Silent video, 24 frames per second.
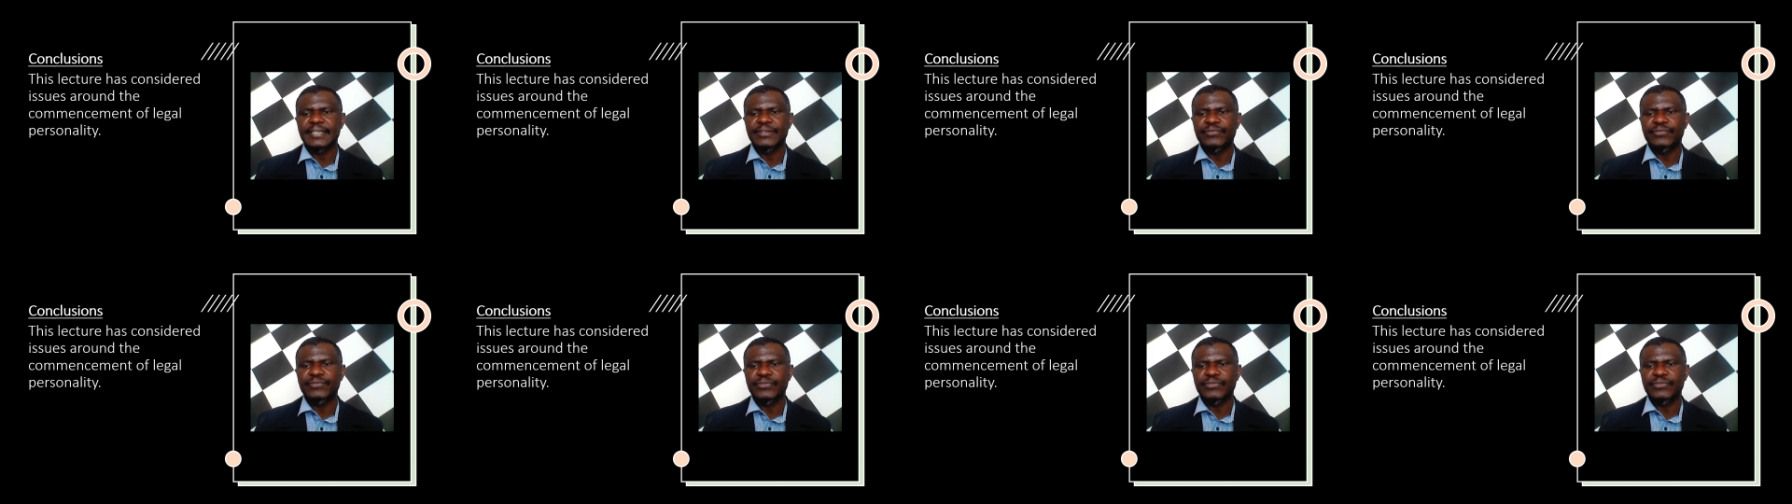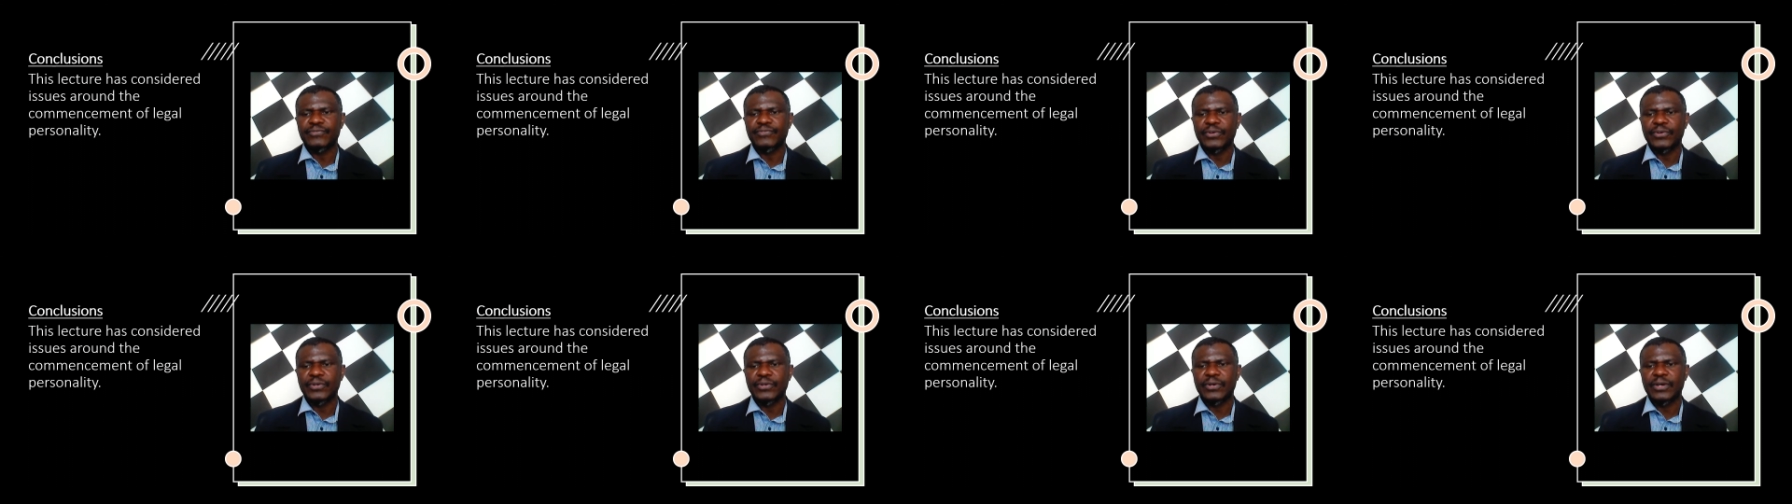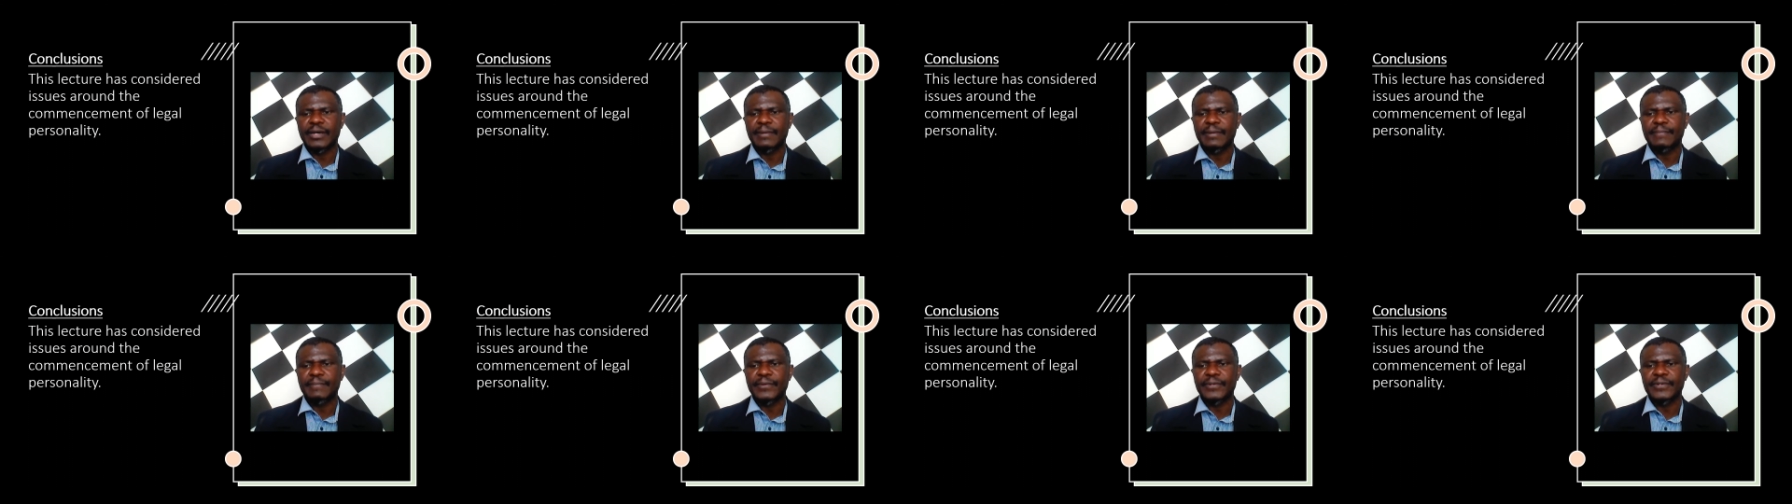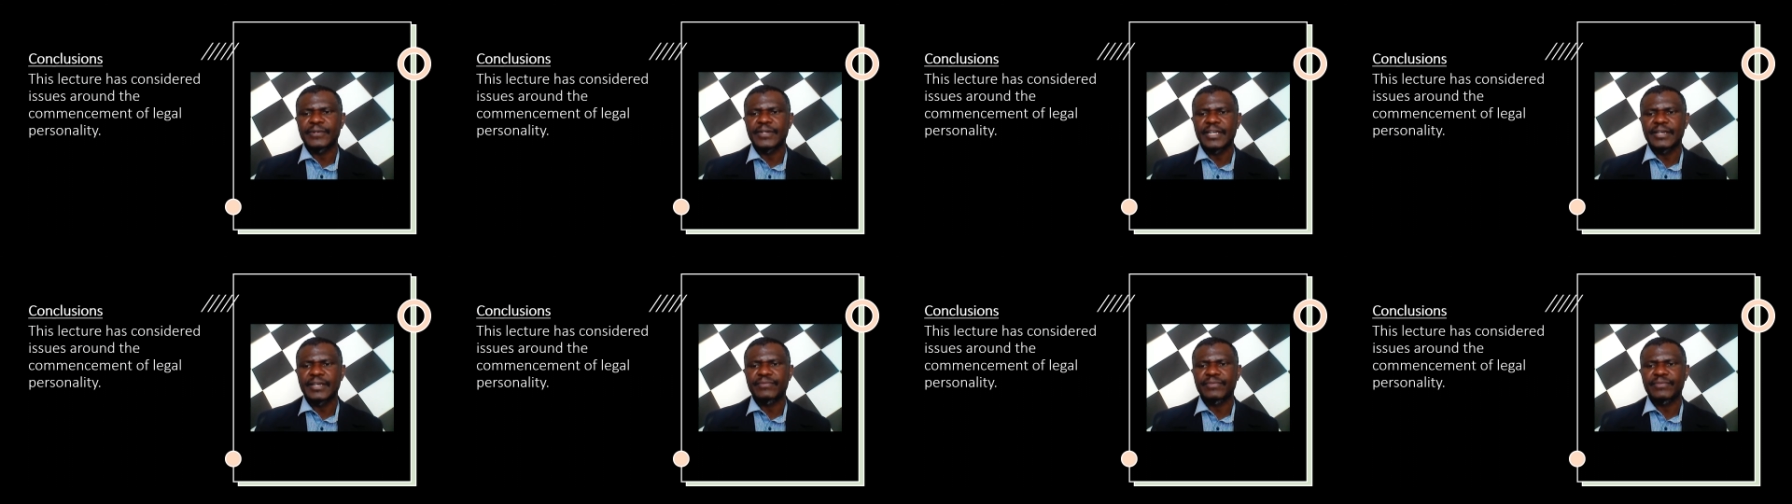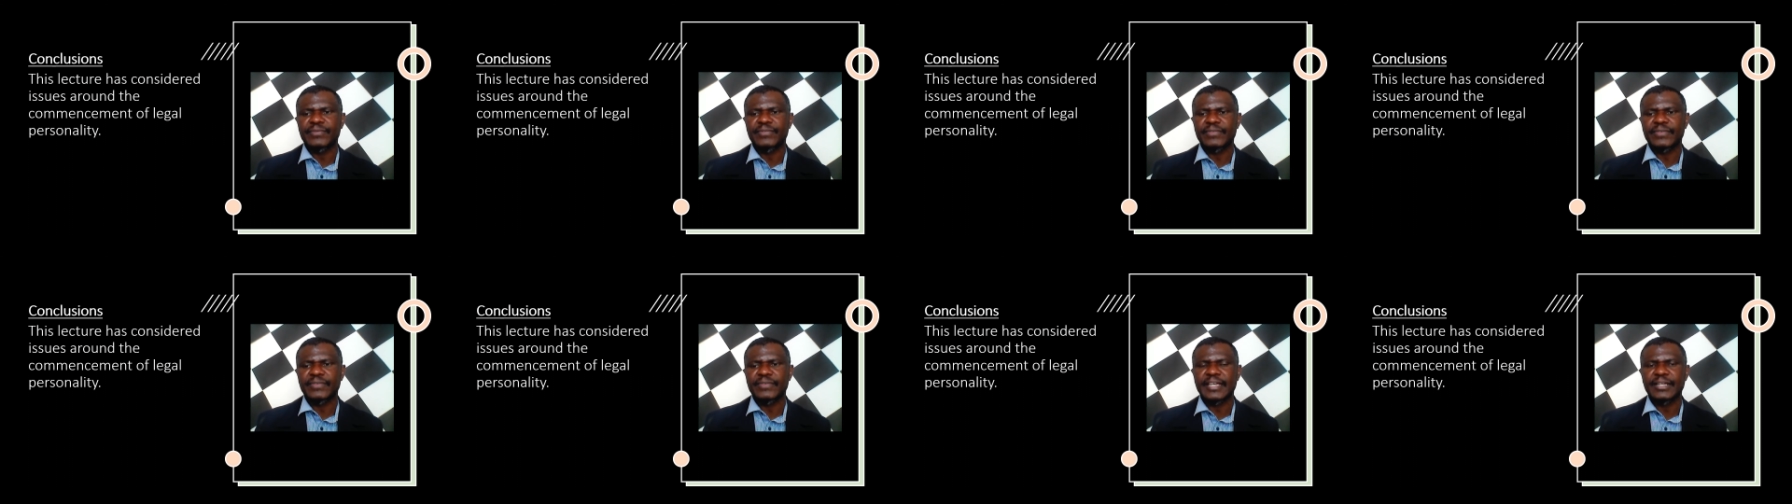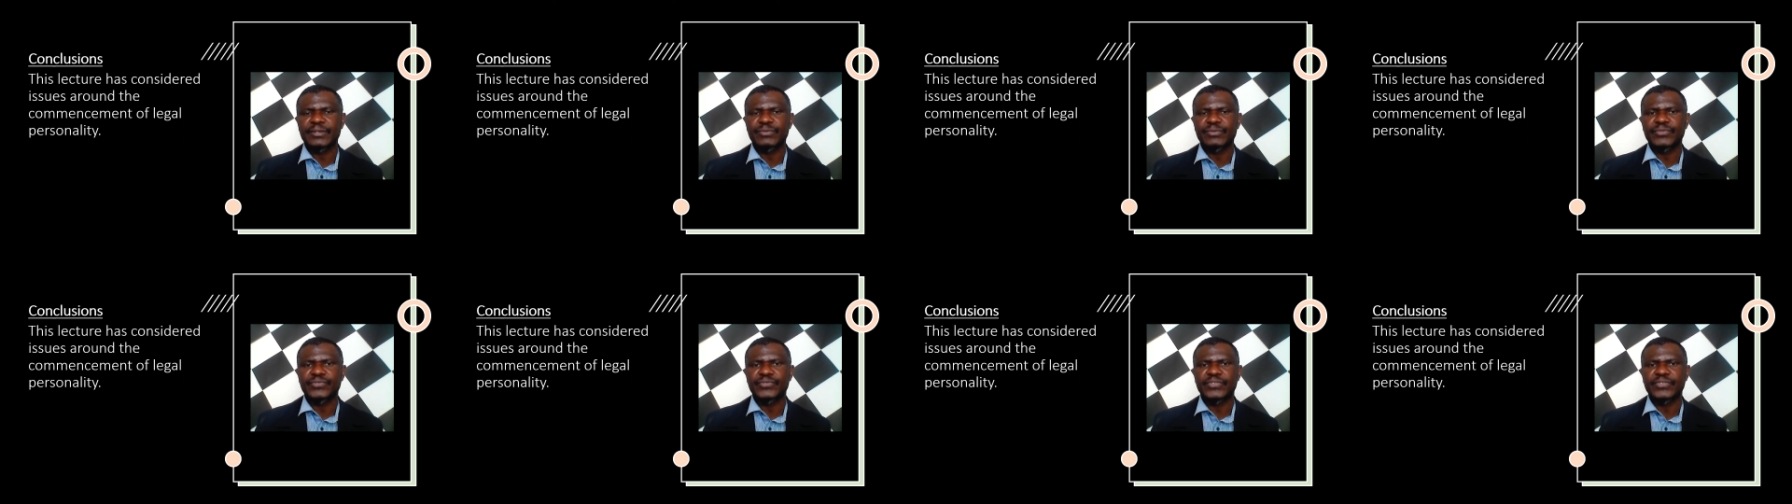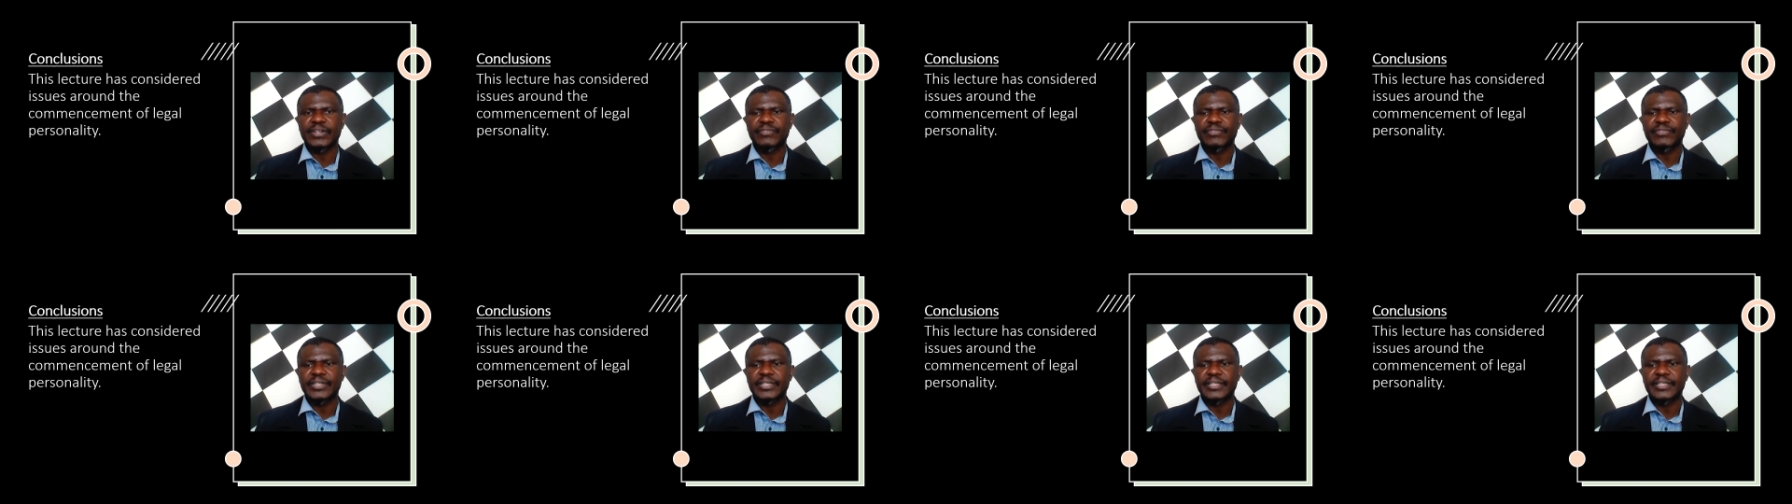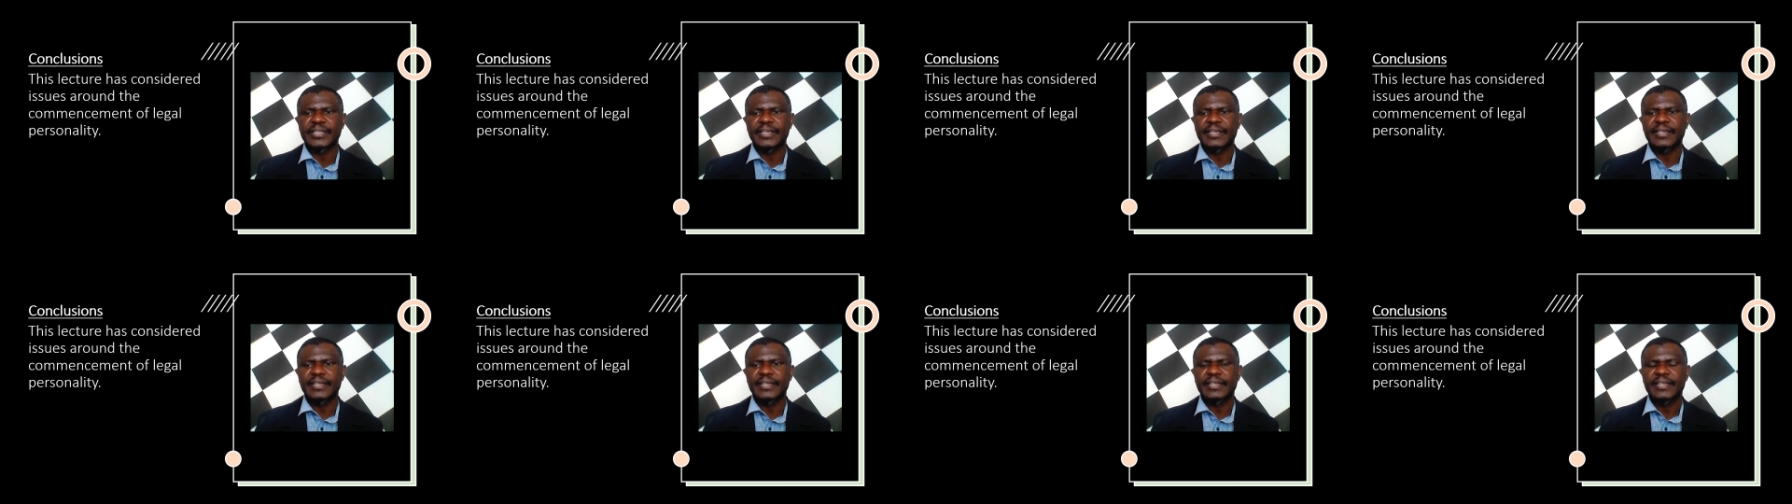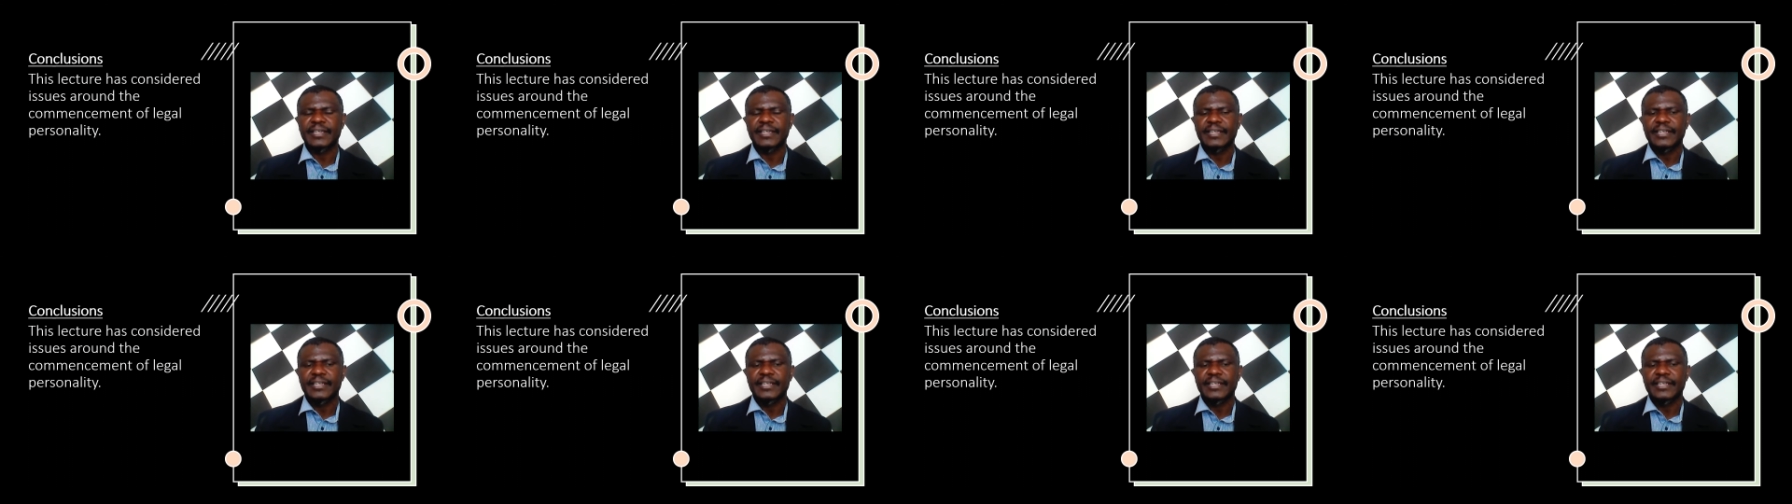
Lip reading: If you follow up on everything that we've covered here,